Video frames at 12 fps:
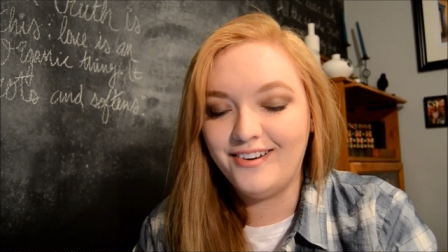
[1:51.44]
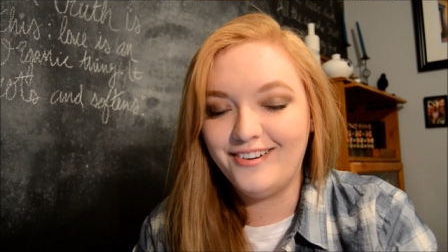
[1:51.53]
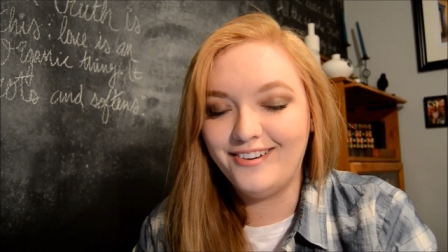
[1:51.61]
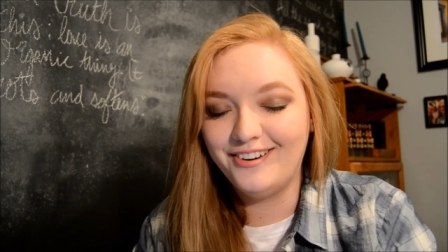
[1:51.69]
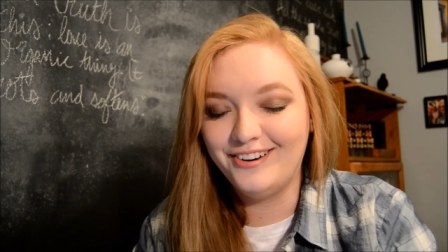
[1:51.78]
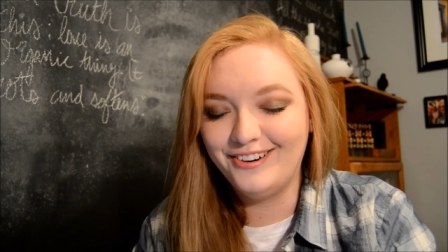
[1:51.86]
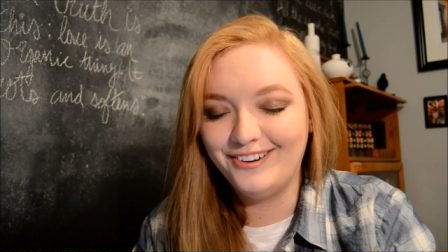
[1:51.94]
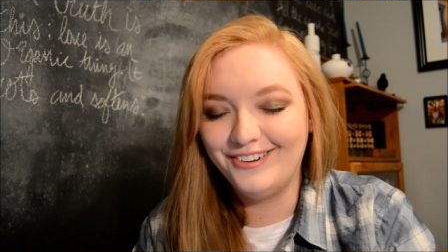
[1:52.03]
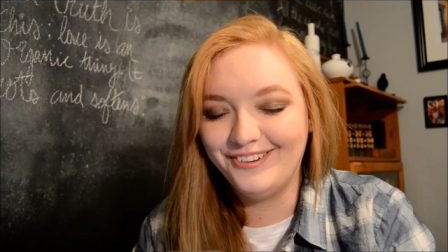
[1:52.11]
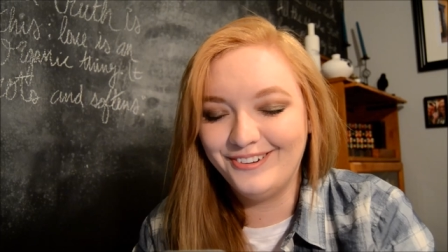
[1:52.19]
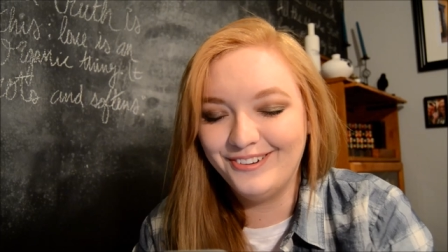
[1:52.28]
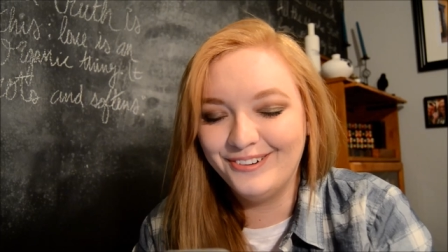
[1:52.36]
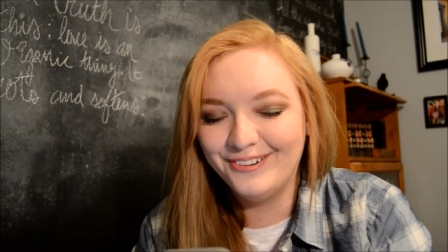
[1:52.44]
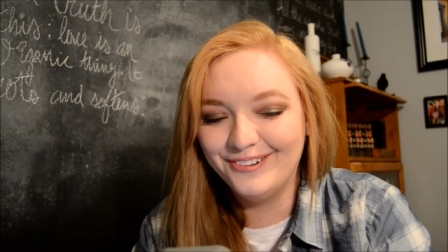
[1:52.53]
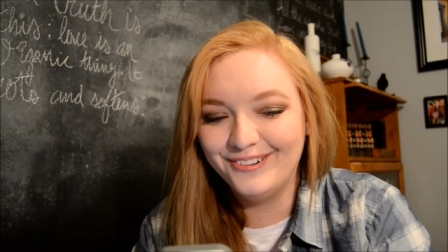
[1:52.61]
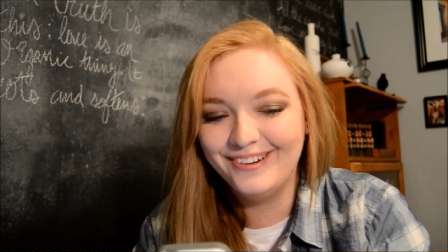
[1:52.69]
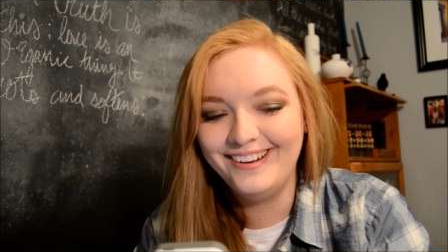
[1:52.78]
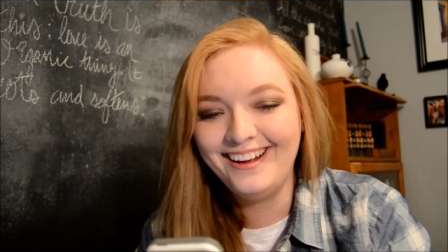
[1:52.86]

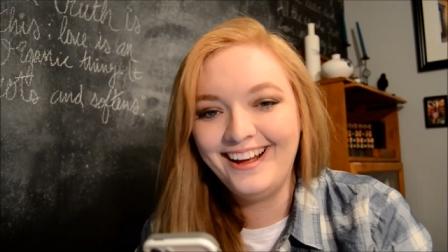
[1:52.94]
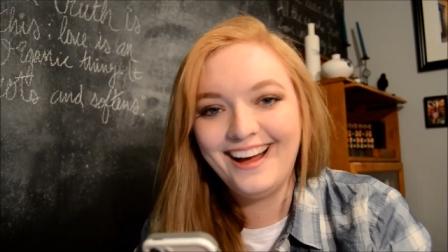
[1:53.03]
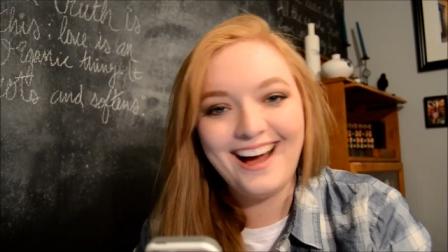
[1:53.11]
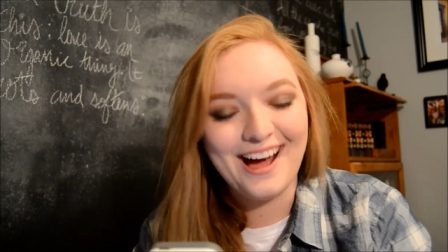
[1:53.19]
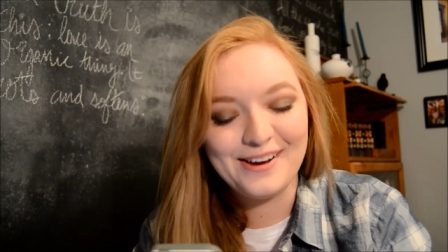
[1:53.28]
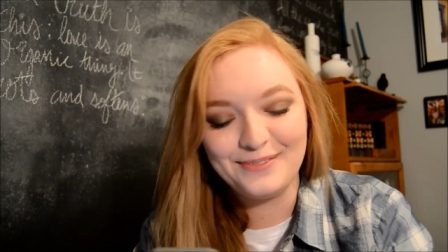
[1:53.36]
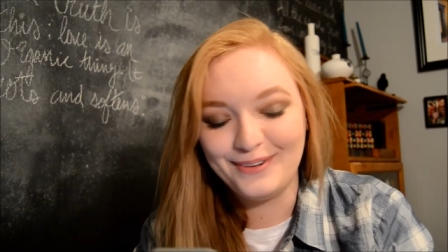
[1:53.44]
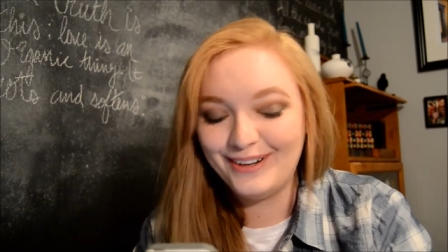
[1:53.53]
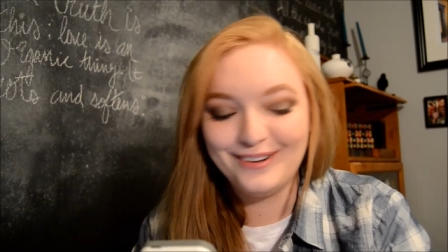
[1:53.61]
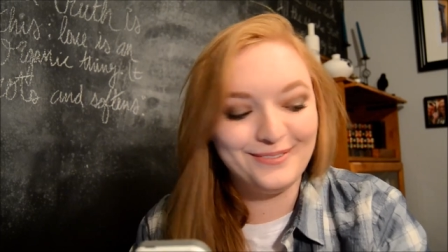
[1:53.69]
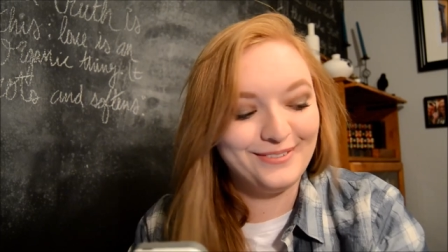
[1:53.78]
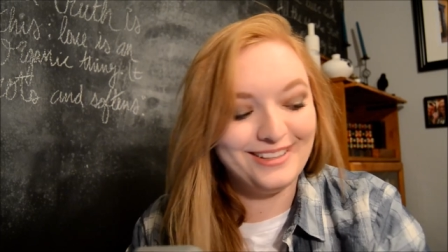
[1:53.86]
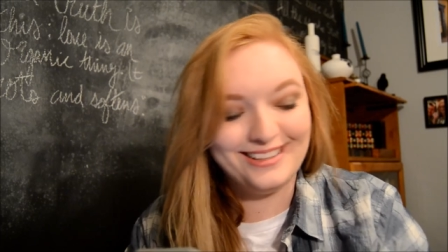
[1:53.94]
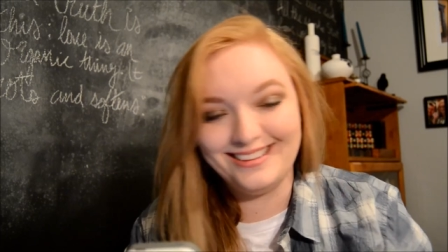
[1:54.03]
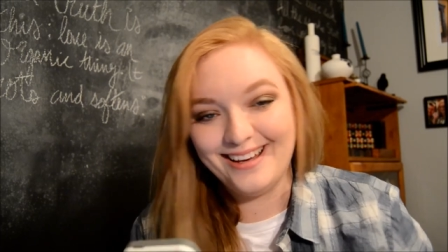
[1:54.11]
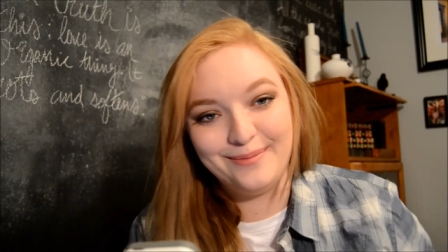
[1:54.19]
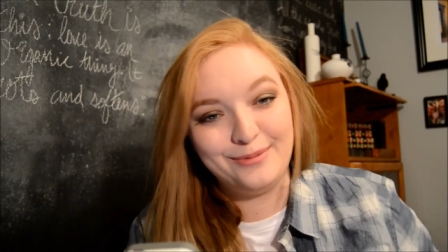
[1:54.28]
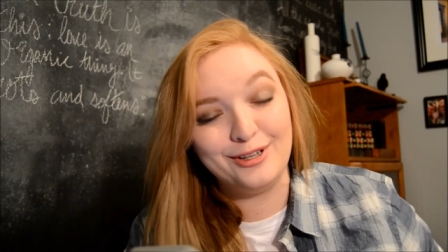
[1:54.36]
Oh, I want to read
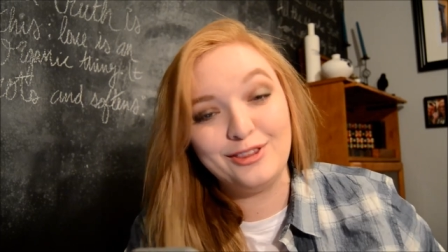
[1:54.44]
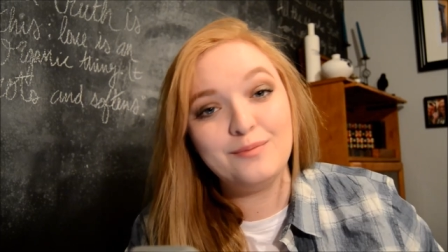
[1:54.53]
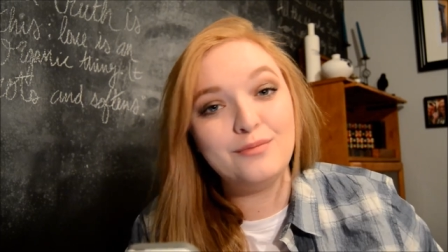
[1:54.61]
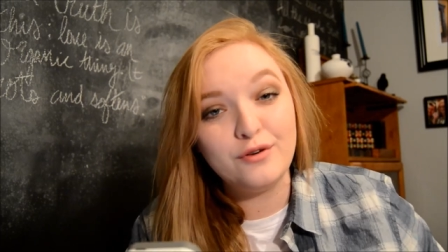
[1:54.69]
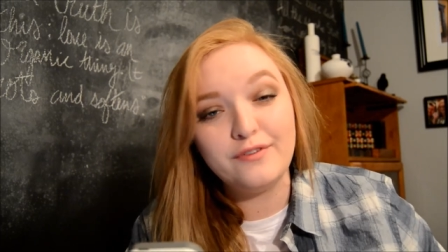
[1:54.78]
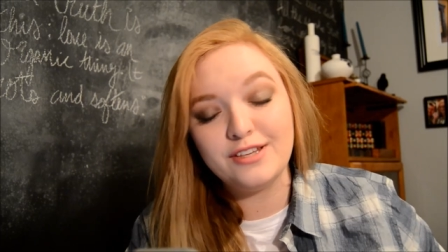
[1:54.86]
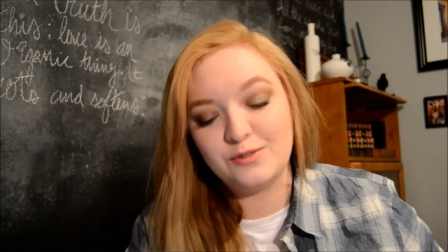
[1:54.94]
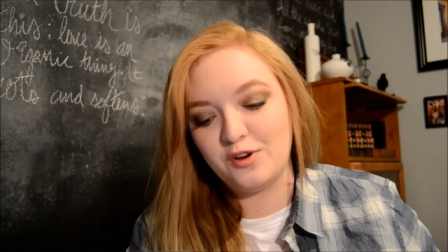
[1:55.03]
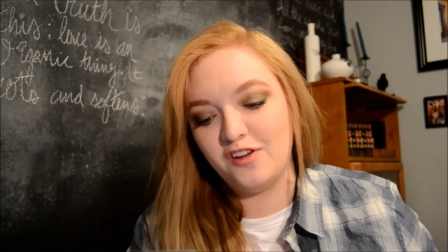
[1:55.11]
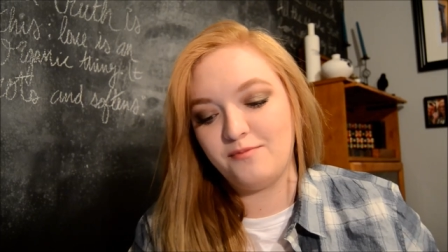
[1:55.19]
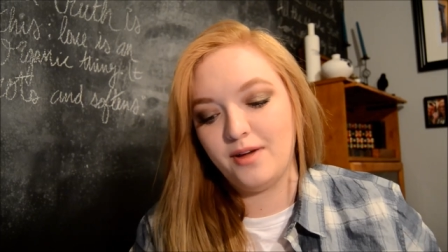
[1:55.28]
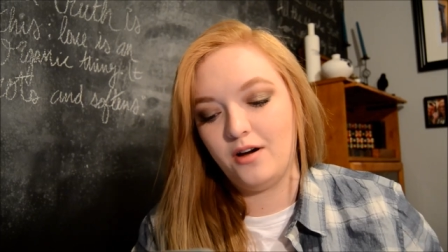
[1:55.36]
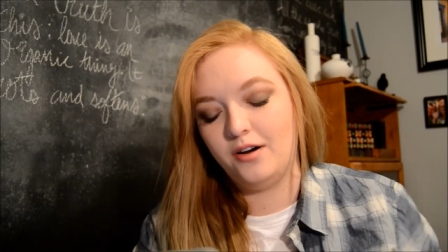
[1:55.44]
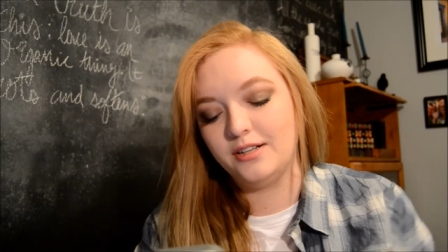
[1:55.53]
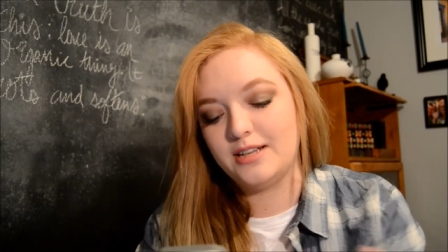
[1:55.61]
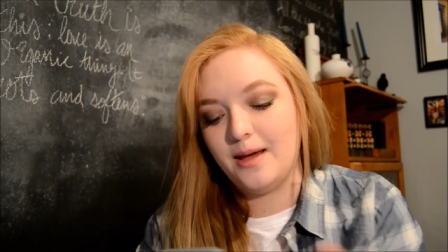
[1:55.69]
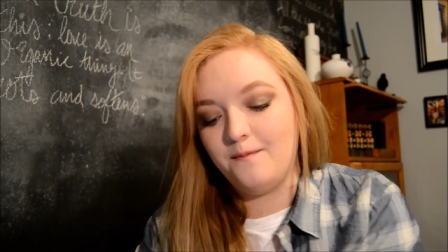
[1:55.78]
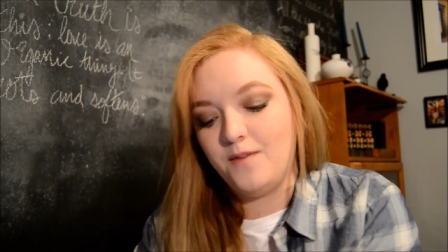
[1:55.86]
that book. The movie is one of my
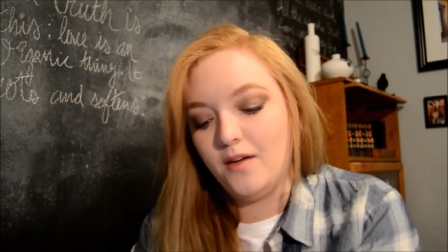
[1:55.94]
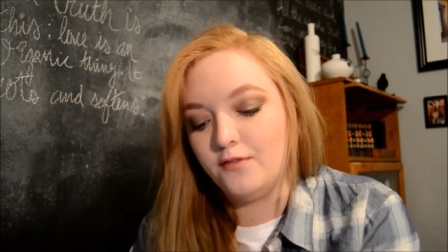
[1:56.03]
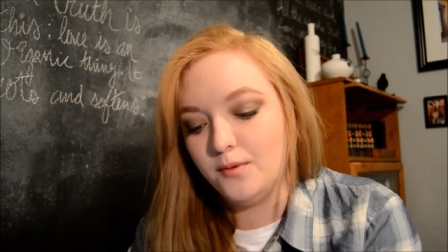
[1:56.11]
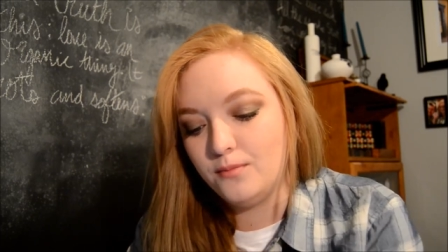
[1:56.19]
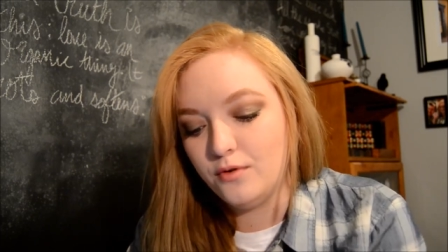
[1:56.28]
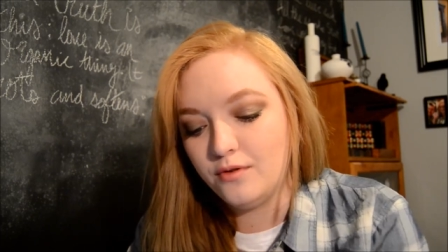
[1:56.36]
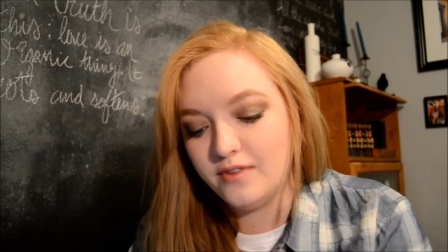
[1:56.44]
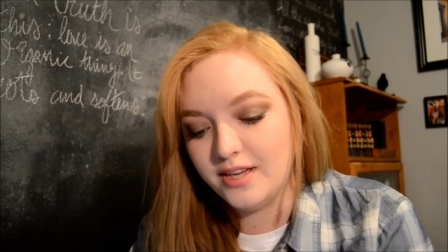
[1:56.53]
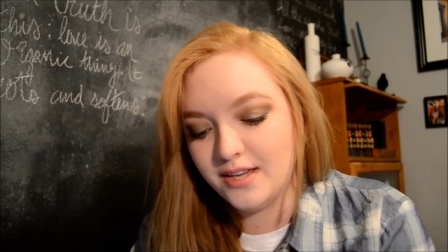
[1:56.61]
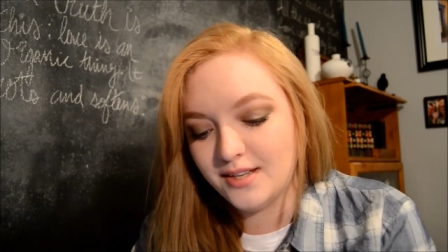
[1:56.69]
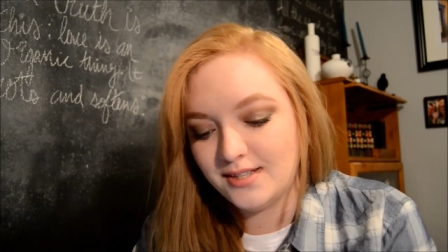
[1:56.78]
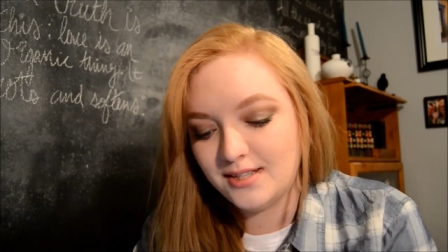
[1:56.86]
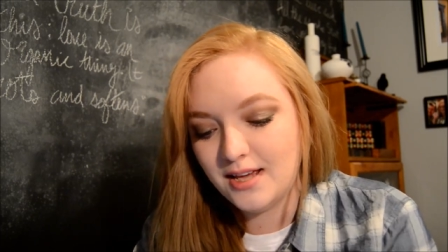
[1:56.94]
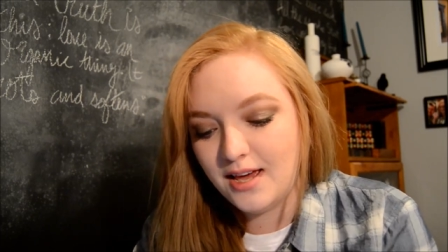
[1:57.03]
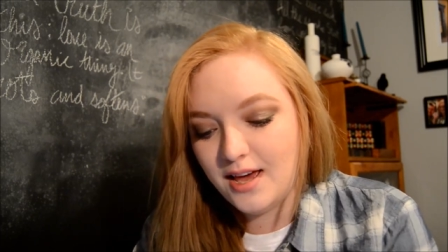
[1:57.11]
all-time favorite movies.